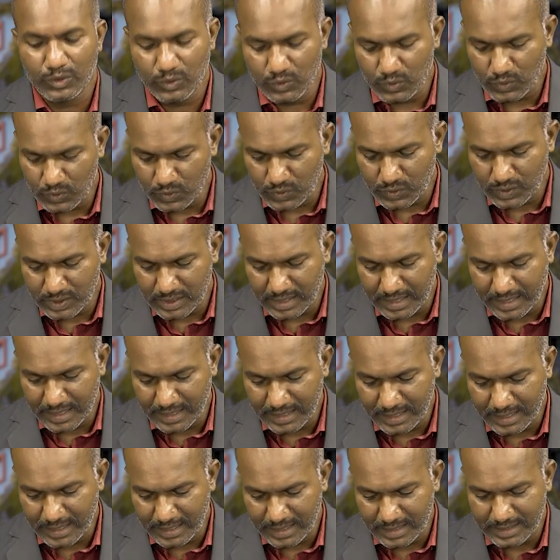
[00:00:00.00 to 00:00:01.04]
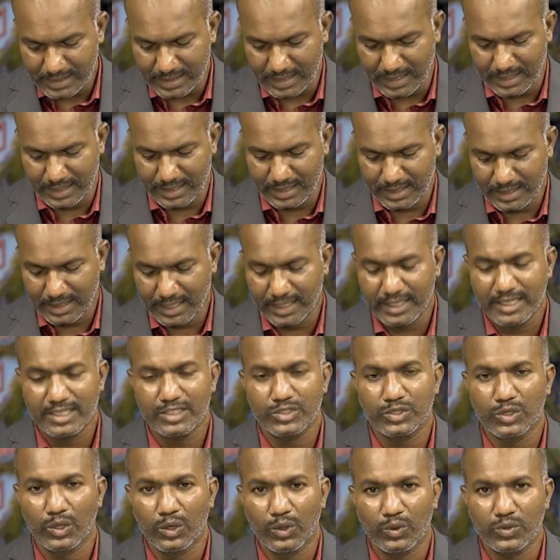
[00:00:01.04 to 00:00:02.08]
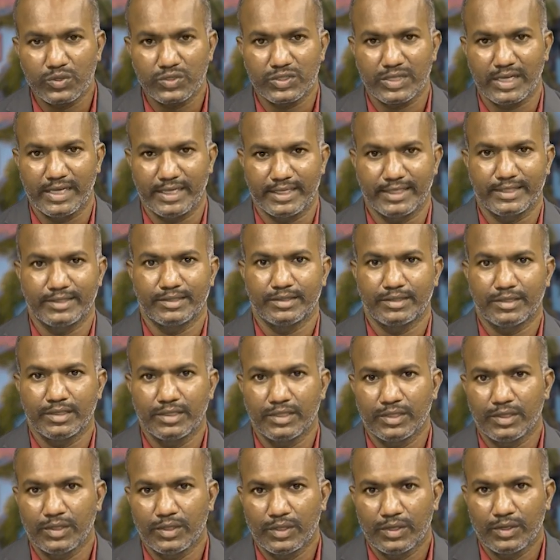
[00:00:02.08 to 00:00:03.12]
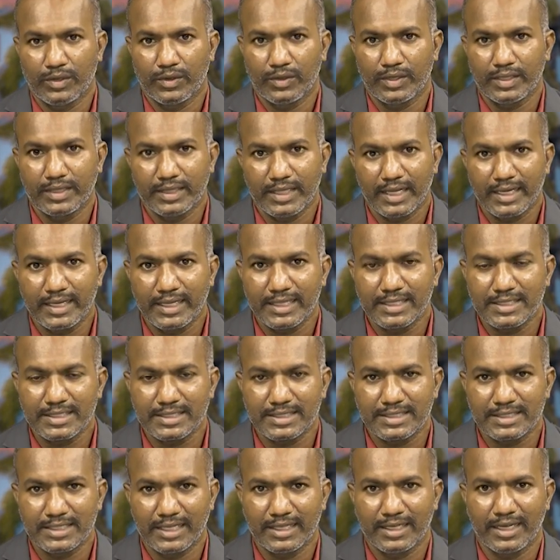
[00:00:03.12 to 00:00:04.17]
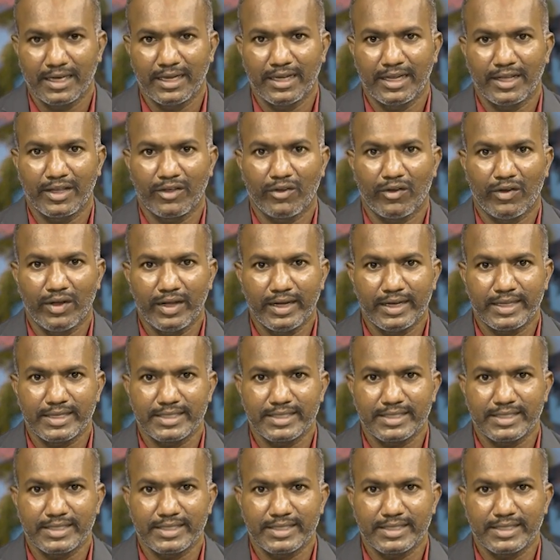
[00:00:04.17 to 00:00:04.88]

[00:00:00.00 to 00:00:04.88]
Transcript: to secondary side, that is load side, that is generally called